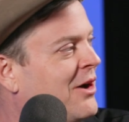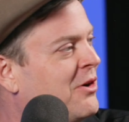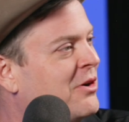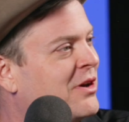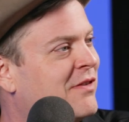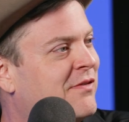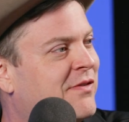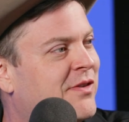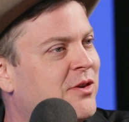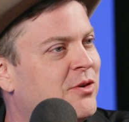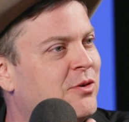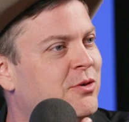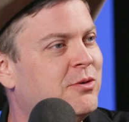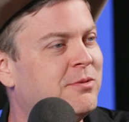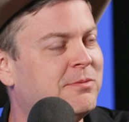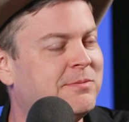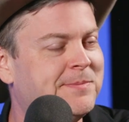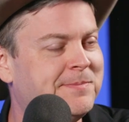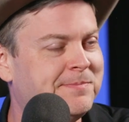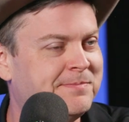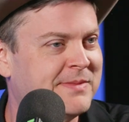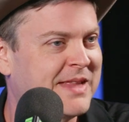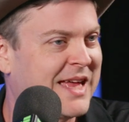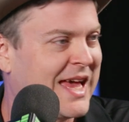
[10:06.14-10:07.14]
I'll give
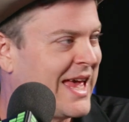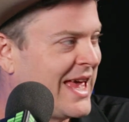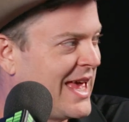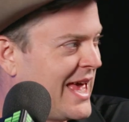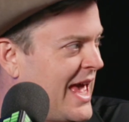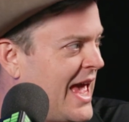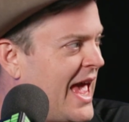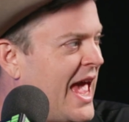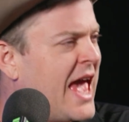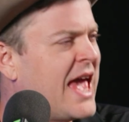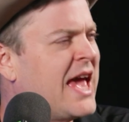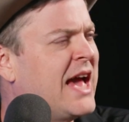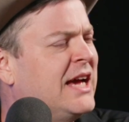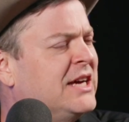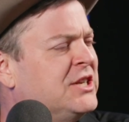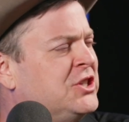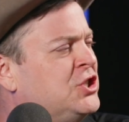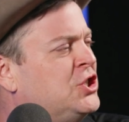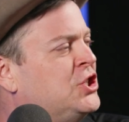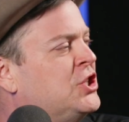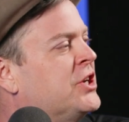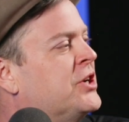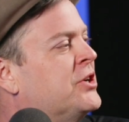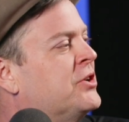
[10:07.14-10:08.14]
you a
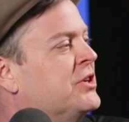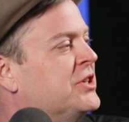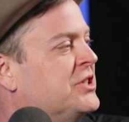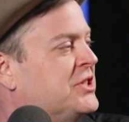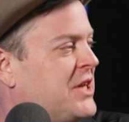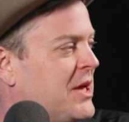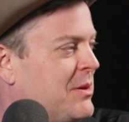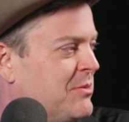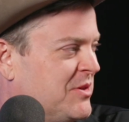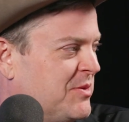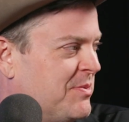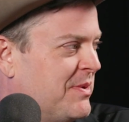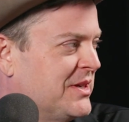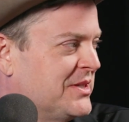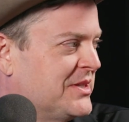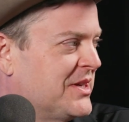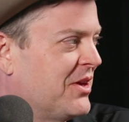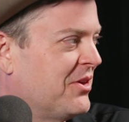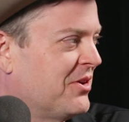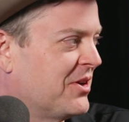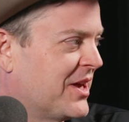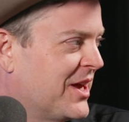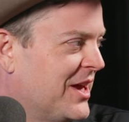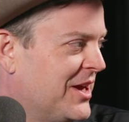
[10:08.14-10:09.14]
generous namespace
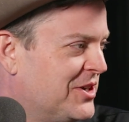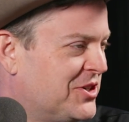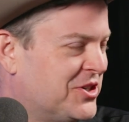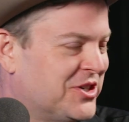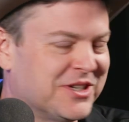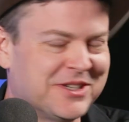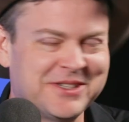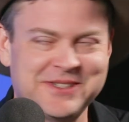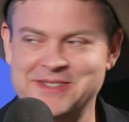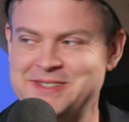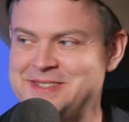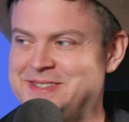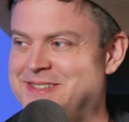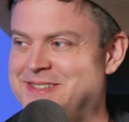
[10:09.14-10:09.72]
allocation.